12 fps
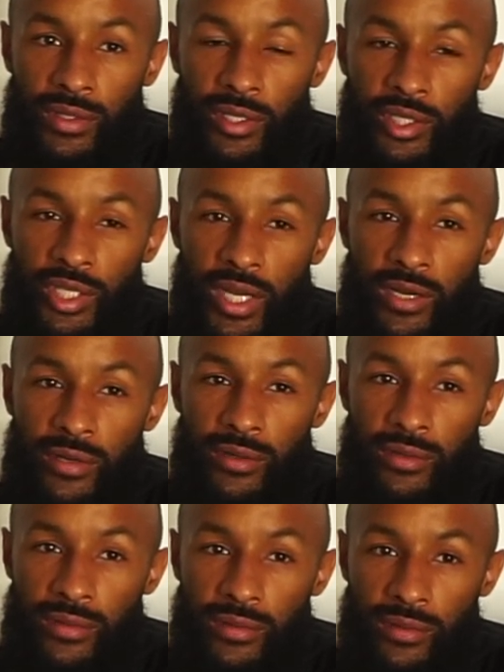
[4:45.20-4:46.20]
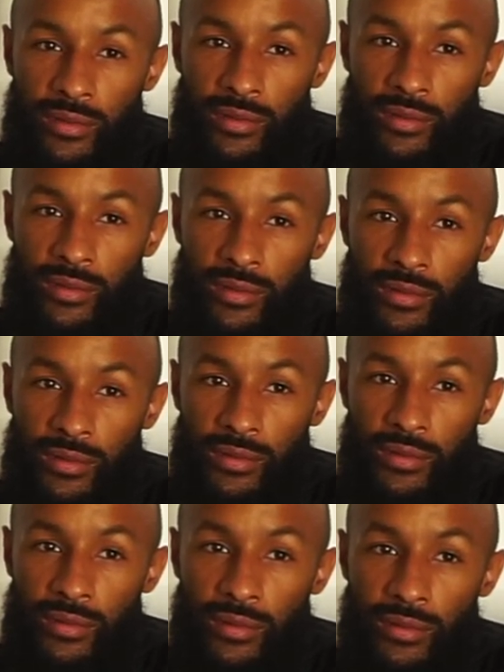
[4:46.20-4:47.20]
Tajal
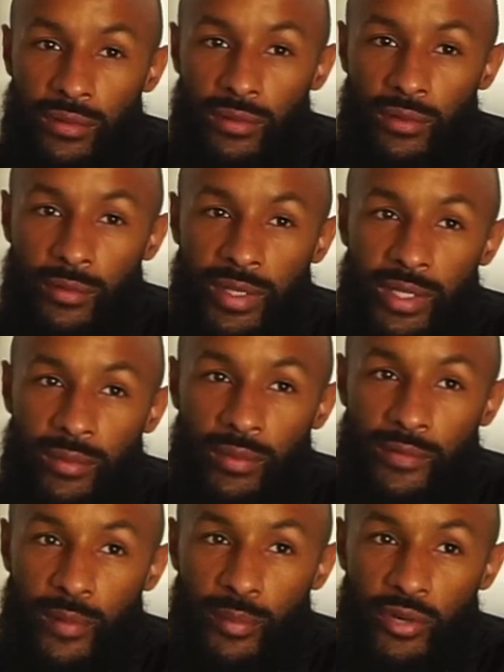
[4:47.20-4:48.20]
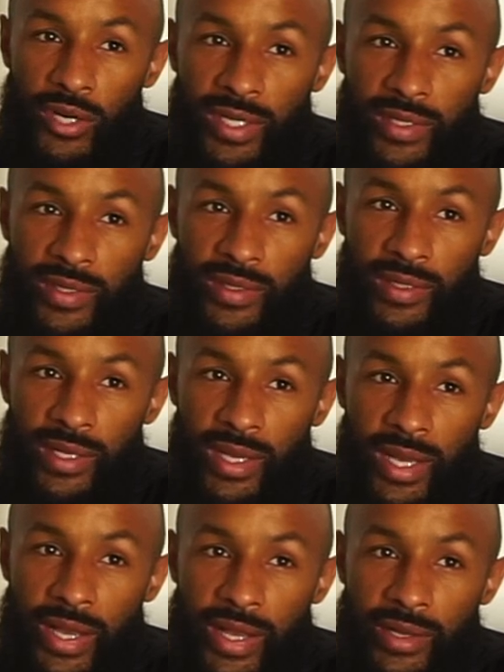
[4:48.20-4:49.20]
Louis with a brace
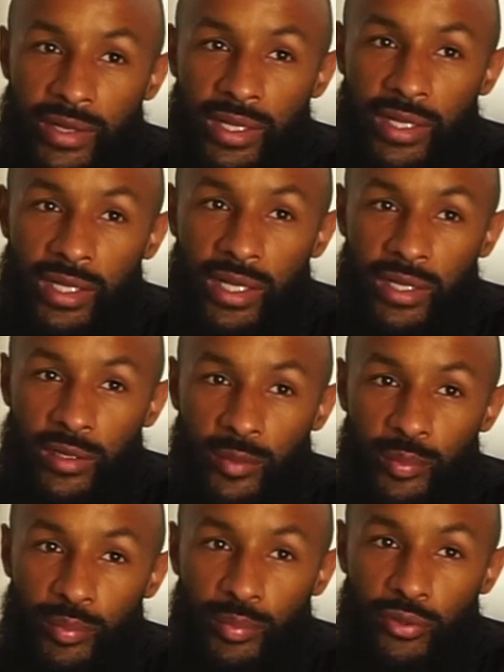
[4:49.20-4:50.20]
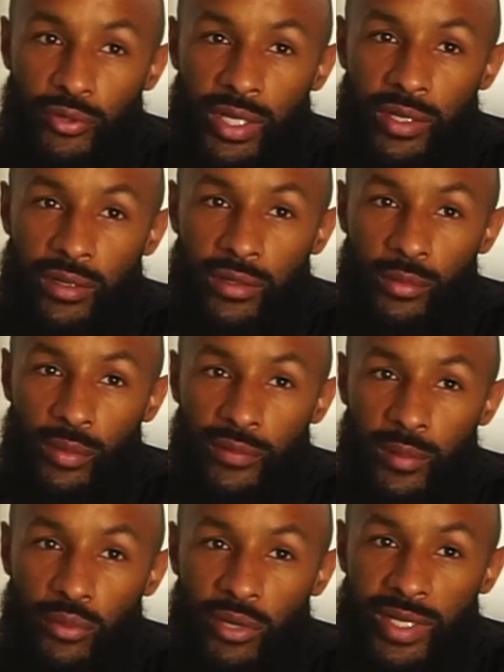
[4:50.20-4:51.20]
and Liliana Prada
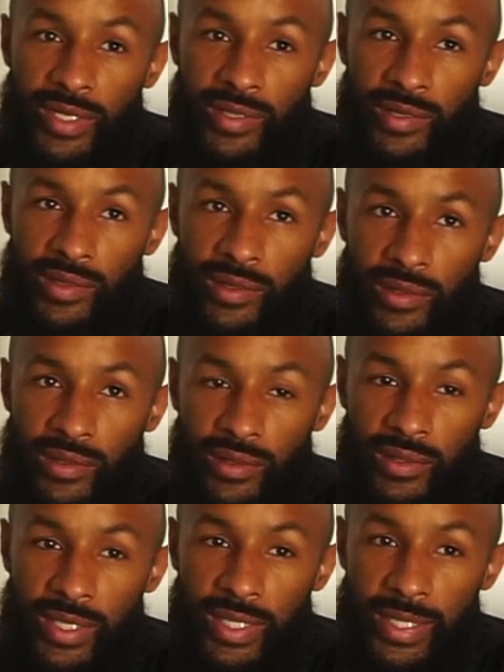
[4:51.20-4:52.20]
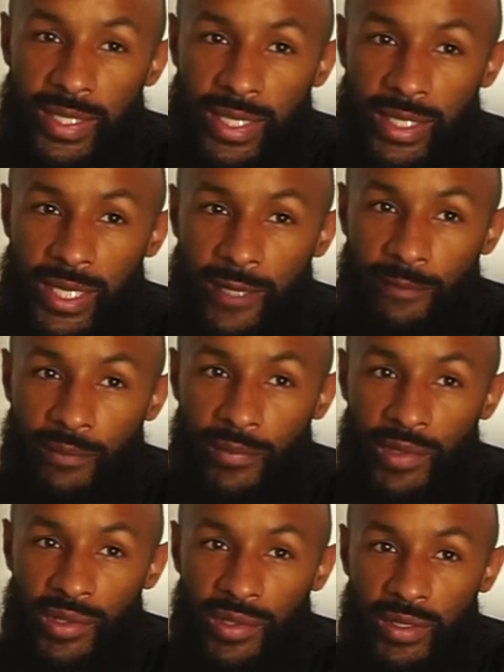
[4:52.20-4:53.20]
with a brace in that game.
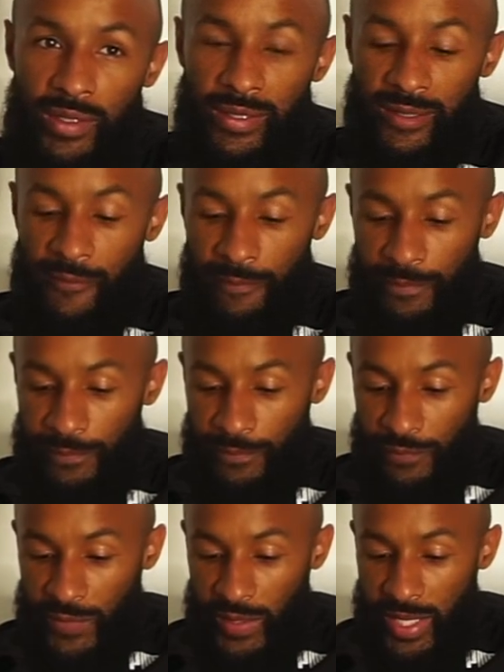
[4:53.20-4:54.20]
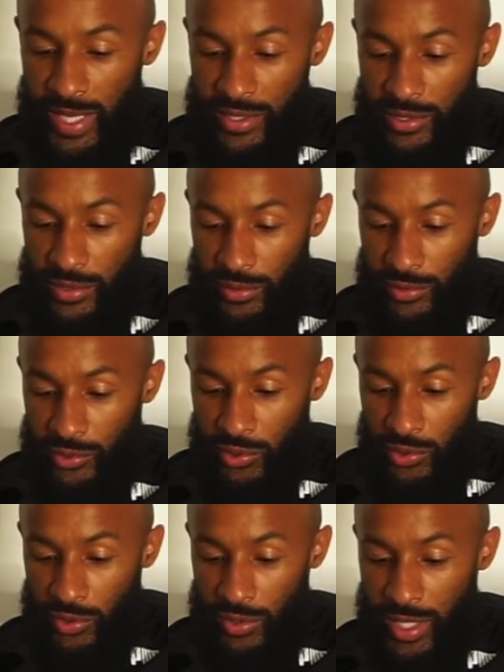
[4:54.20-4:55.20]
Hendon
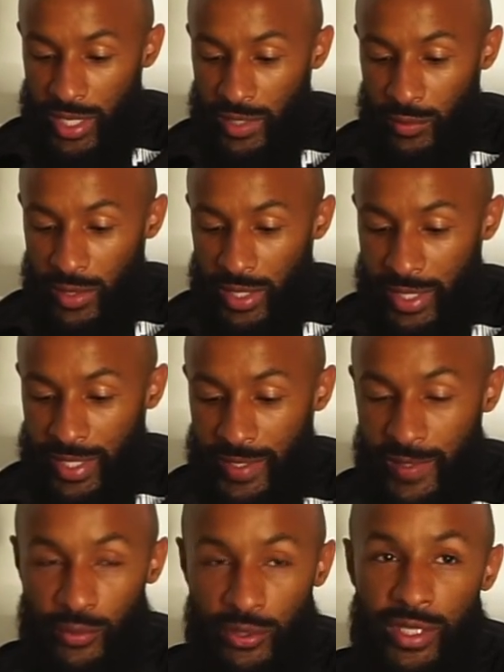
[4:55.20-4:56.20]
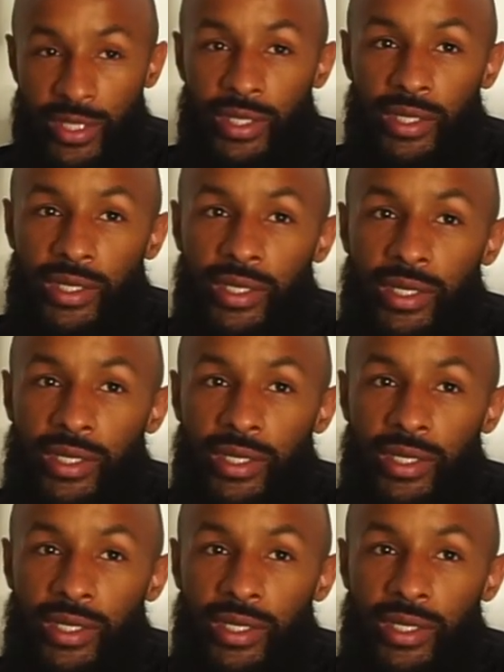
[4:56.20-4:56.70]
took on Edgware and Kingsbury.